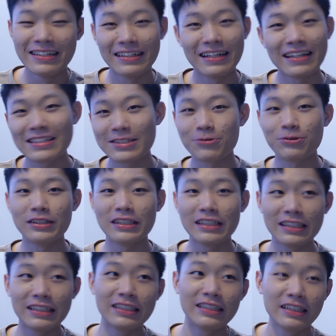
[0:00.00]
That's the
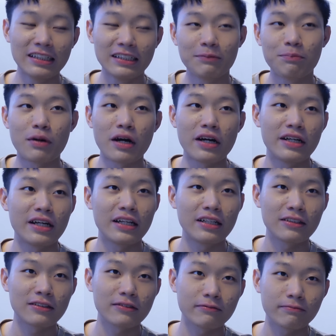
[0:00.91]
only part that
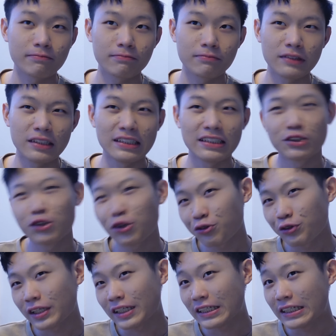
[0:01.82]
it's
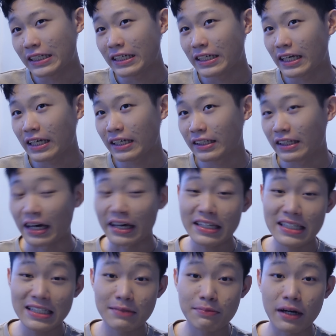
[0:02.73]
not really nice,